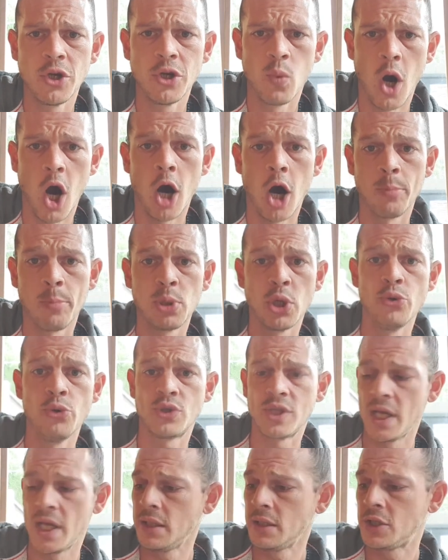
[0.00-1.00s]
What a blue
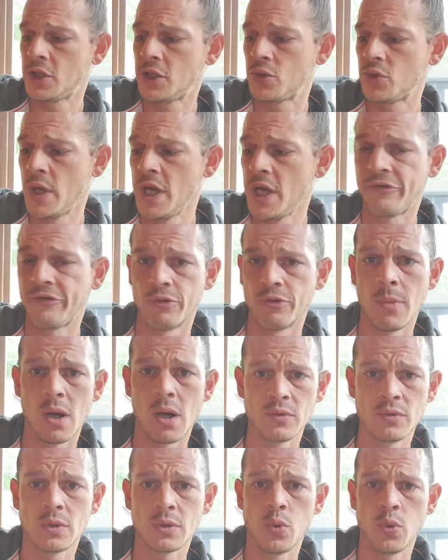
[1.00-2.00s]
tick tweet from
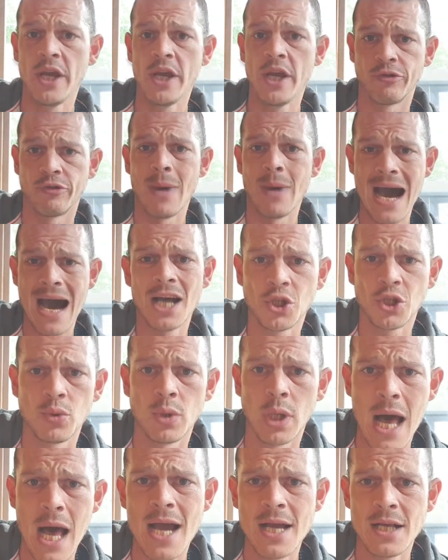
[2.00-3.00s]
tweet from actual
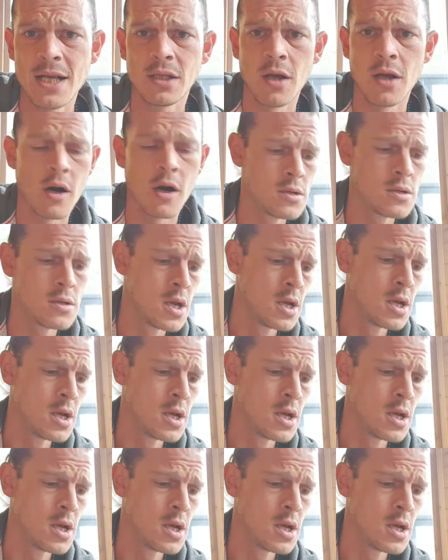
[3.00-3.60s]
ISO